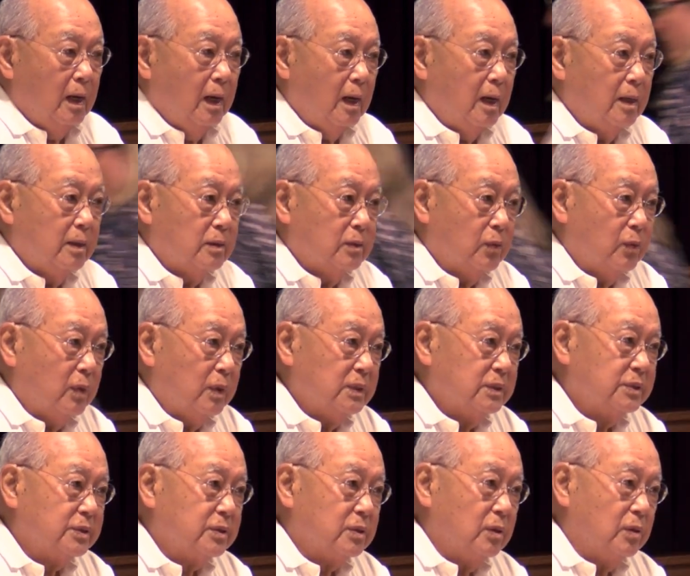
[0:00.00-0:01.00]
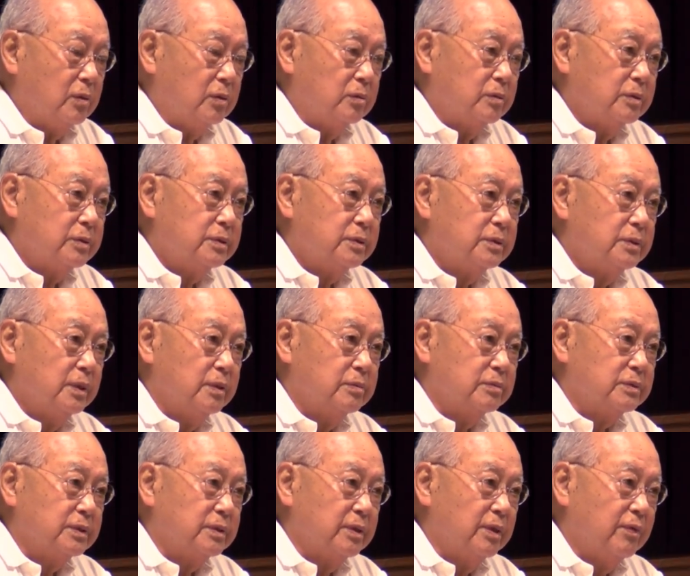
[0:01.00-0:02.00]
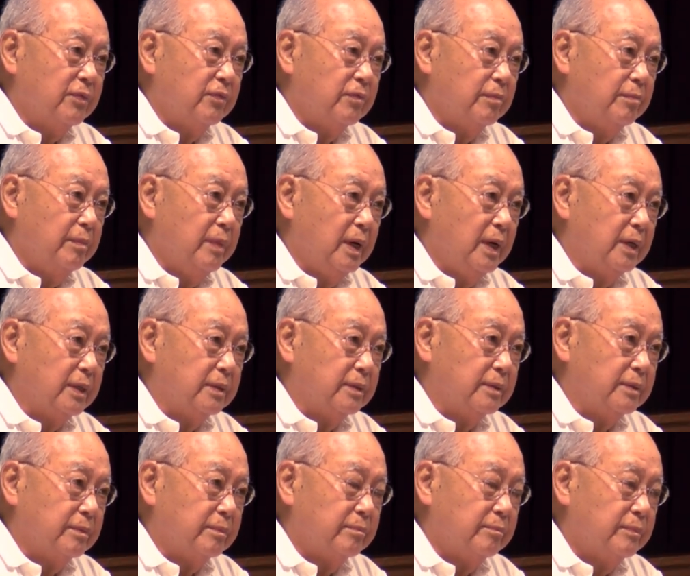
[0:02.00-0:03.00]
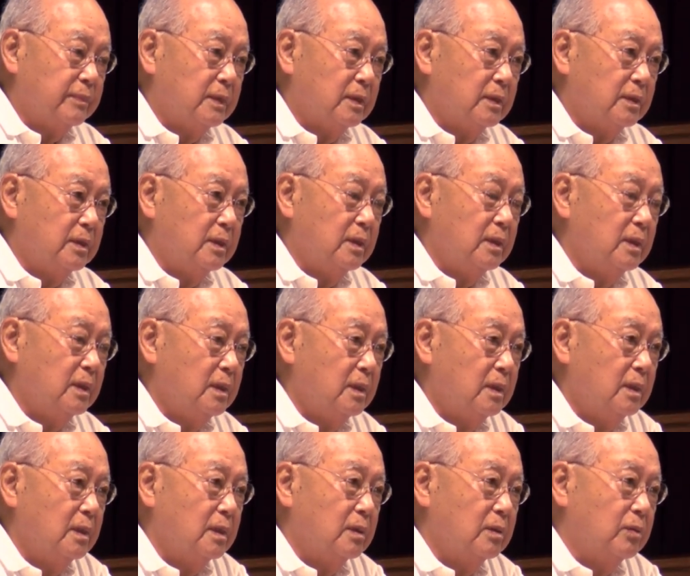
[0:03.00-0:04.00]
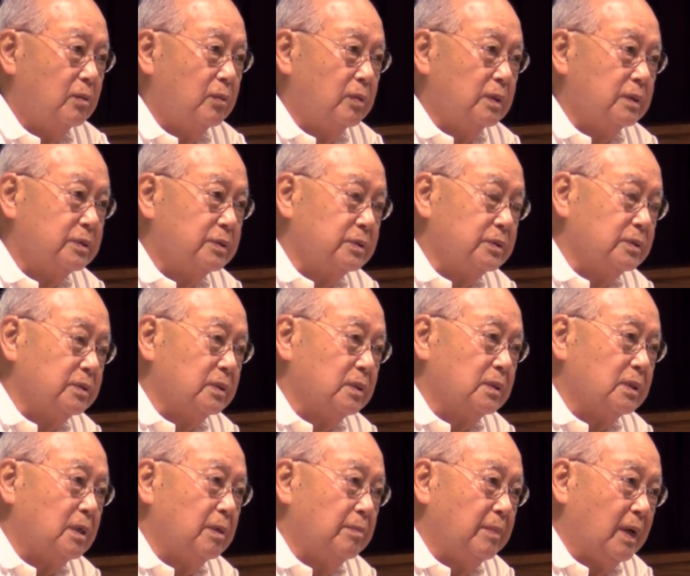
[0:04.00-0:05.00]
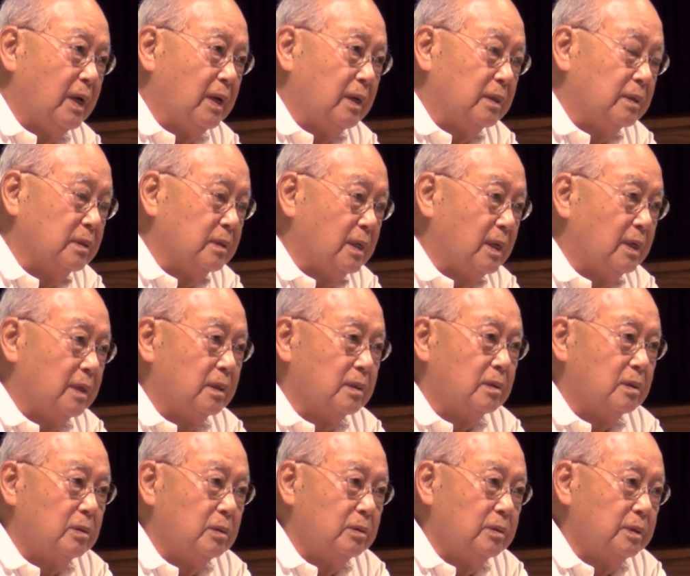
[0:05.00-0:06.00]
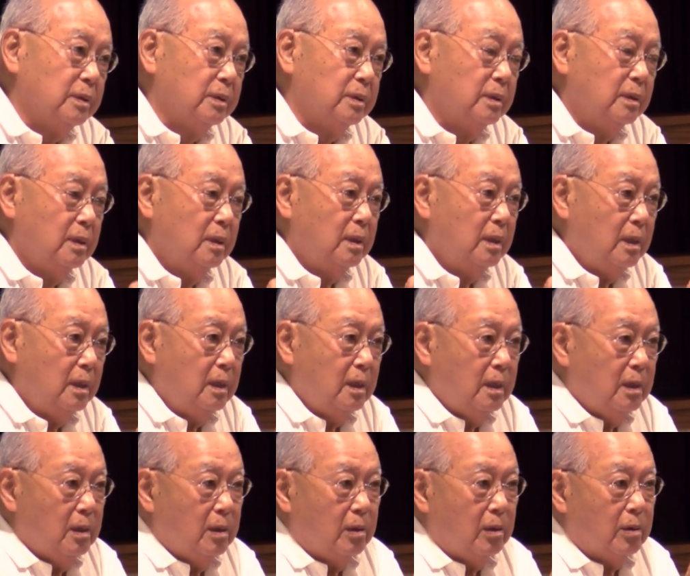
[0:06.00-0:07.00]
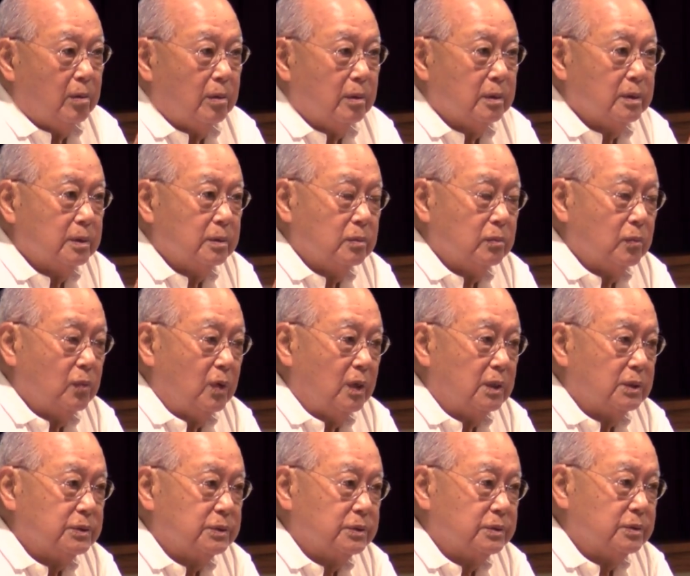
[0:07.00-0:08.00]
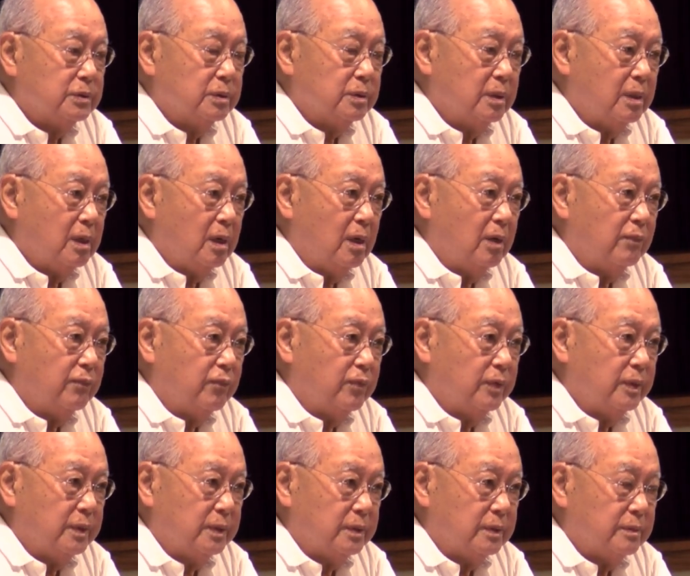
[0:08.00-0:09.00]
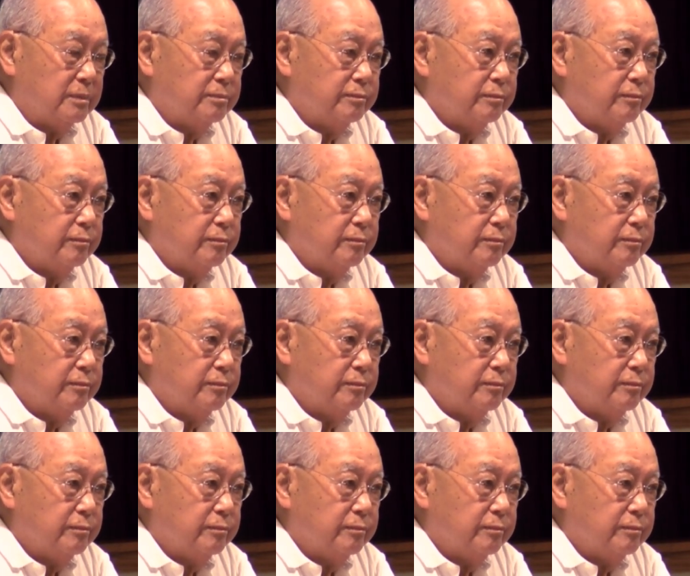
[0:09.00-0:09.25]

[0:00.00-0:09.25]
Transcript: On the West Coast, it was a different matter. The Western Command that included Oregon, Washington, California